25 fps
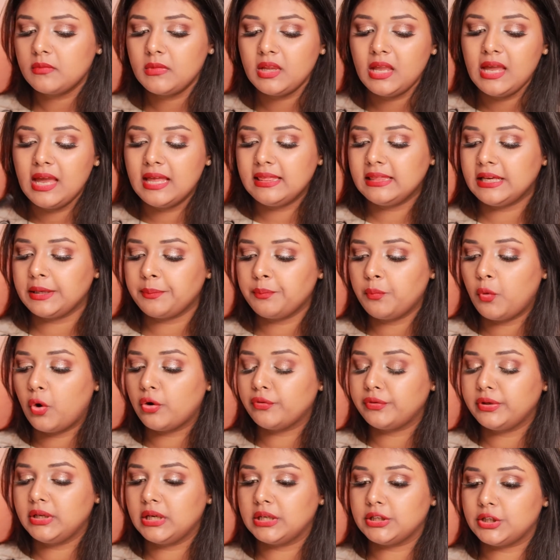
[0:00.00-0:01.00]
and that
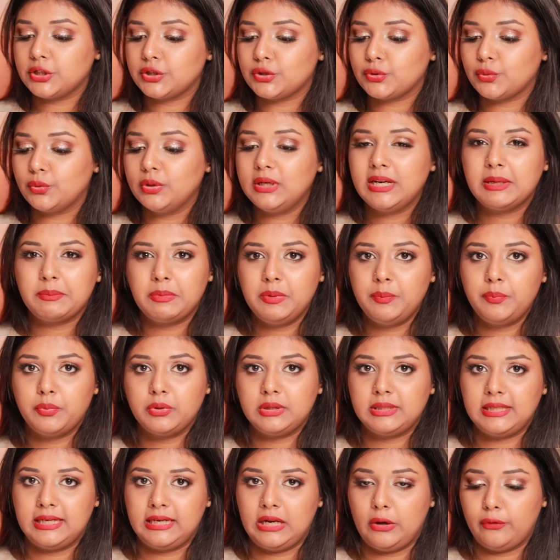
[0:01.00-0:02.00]
mauve undertone. Let me pull
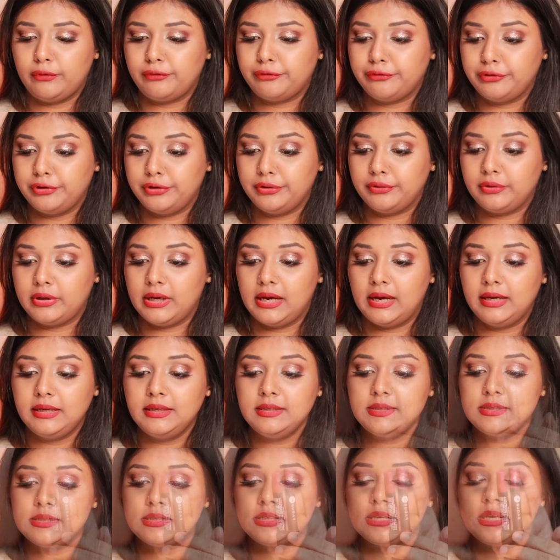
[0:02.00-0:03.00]
that out for you
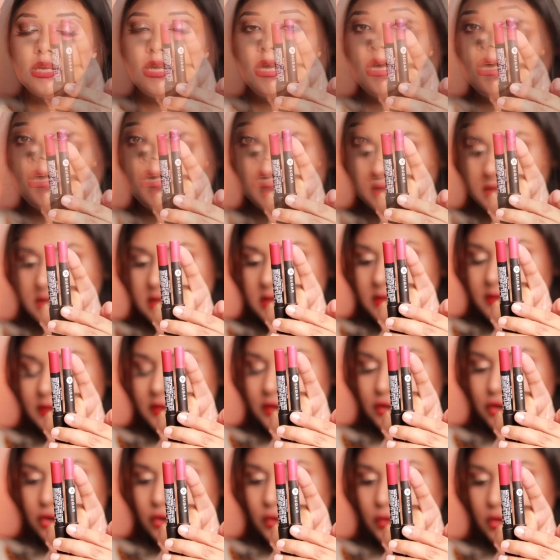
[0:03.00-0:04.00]
guys. So this is the
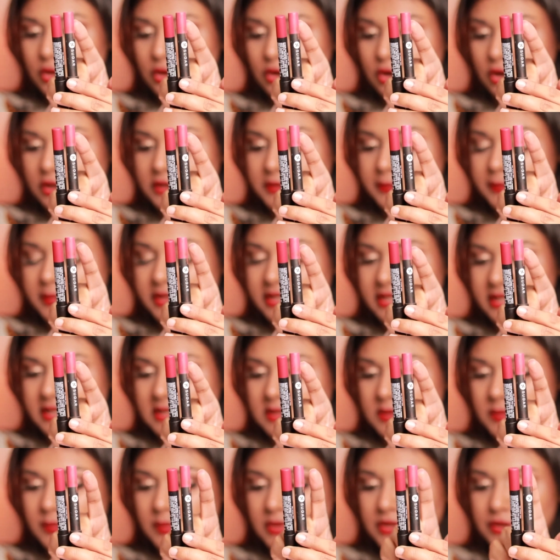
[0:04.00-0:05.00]
Sugar
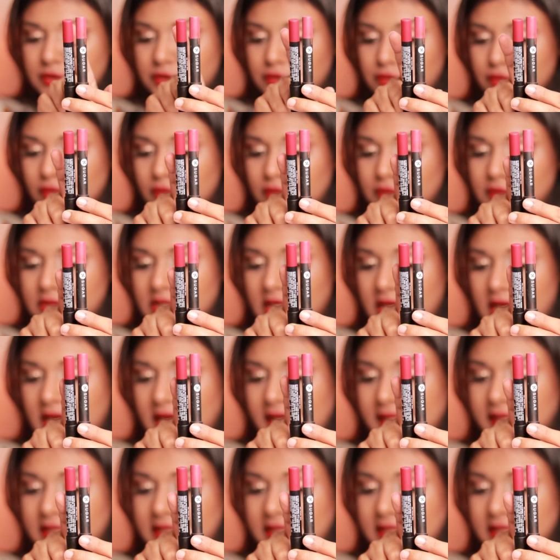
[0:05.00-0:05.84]
Cosmetics Miss Rosa, and